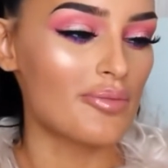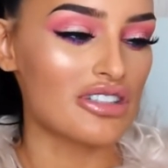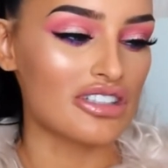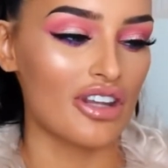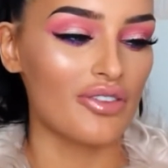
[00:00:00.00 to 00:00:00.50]

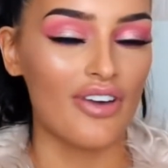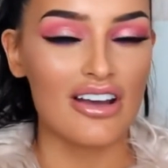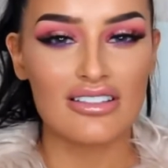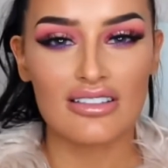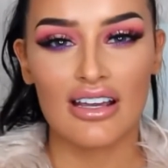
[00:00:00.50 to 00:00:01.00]
So the
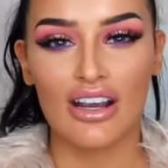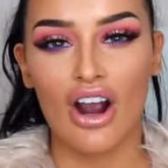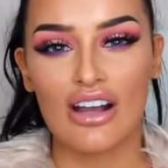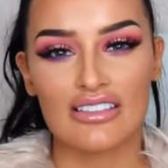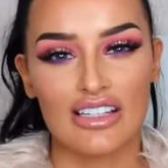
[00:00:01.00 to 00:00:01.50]
first thing
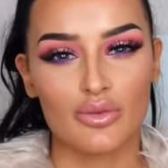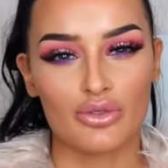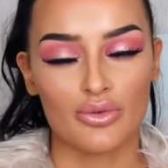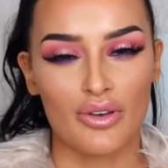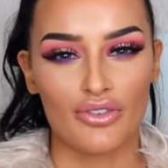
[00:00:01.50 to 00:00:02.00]
I did
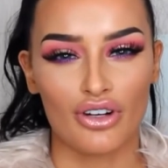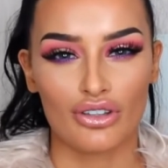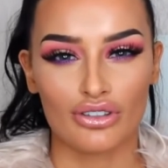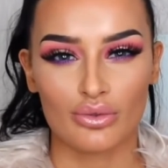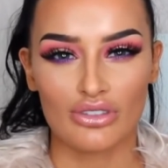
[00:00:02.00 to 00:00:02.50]
was I went for a
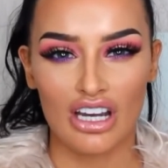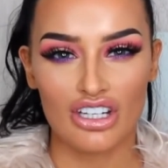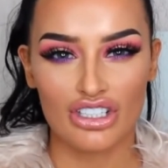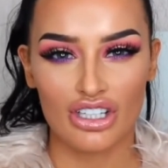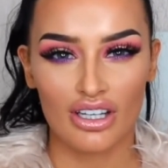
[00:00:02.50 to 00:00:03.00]

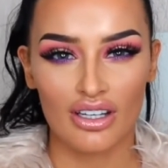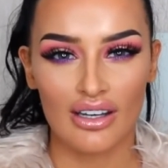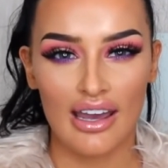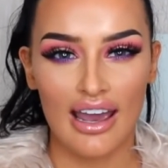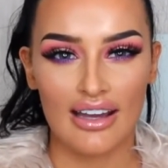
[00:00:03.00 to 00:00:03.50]

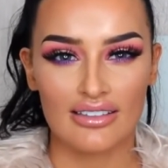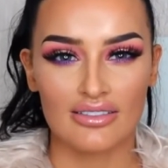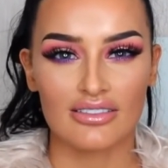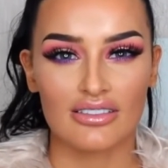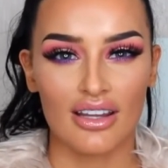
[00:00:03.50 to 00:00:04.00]
consultation,
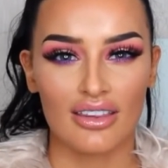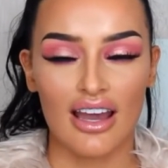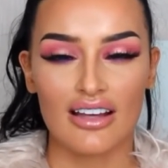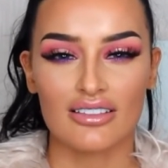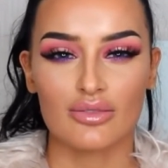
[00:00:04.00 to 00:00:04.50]
and
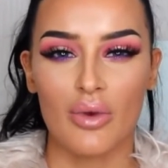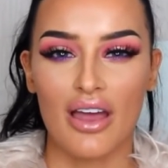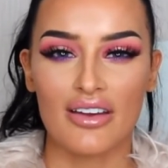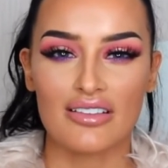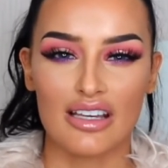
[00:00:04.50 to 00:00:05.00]
that's
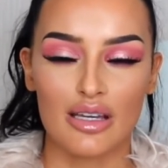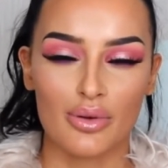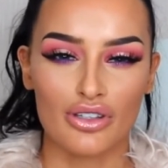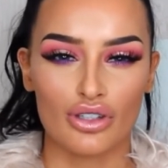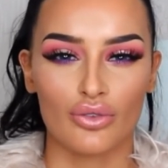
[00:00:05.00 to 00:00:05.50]
where they take a
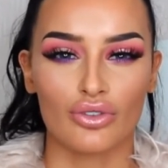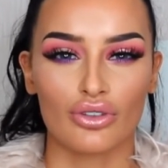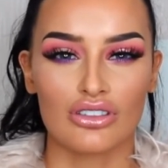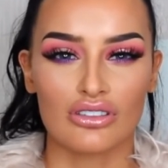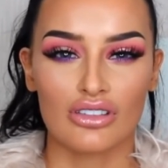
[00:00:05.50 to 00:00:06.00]
picture of
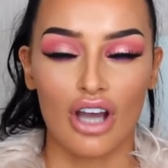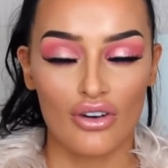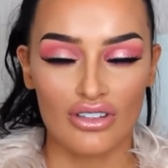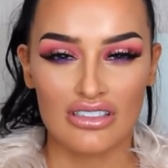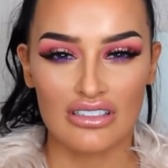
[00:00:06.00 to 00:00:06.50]
your
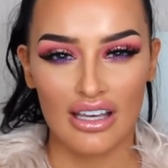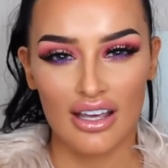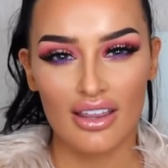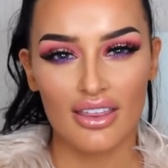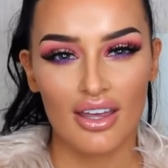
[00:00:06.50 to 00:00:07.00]
current
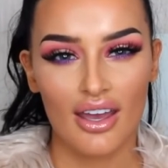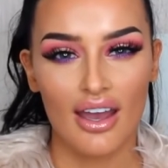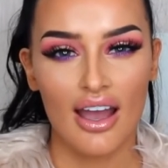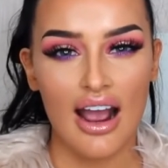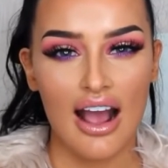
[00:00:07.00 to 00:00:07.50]
teeth
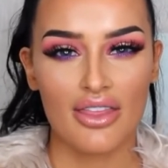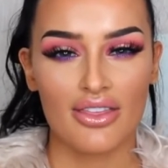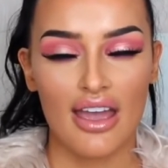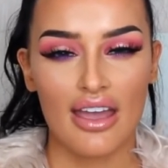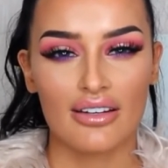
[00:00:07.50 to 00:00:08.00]
and
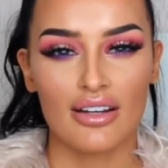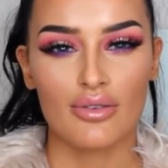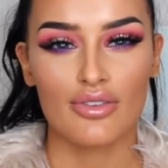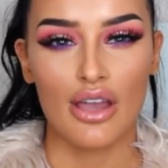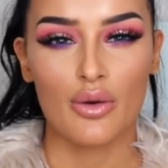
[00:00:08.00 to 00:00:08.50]
then
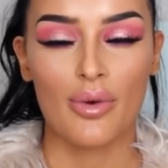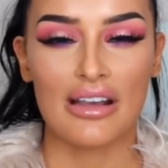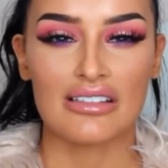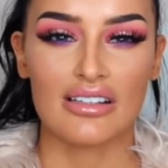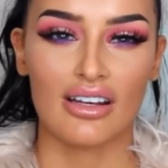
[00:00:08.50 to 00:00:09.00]
they will
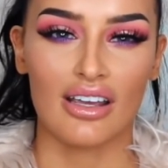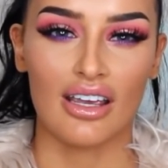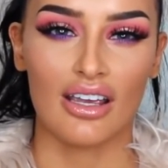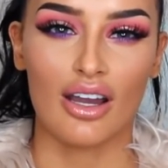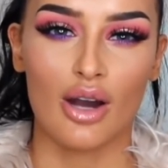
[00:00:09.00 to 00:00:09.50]

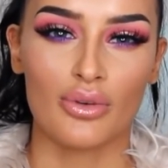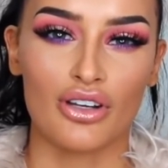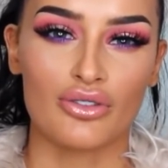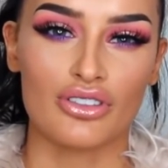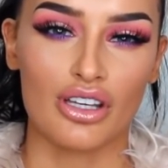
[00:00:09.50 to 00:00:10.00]
basically
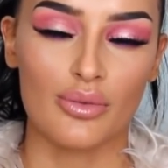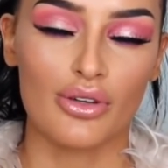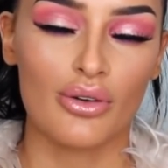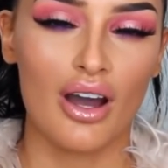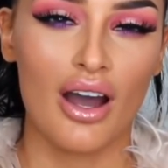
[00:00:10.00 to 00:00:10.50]
upload it onto their computer